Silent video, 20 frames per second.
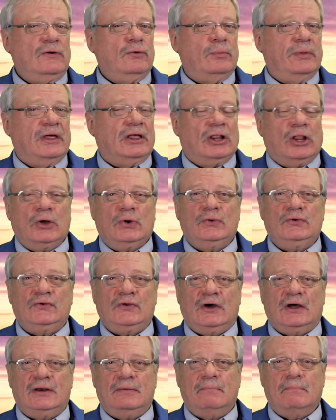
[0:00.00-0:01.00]
will be closed
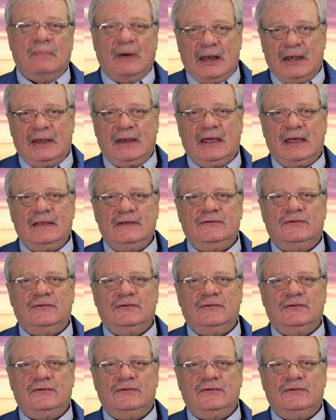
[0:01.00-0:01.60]
on Monday,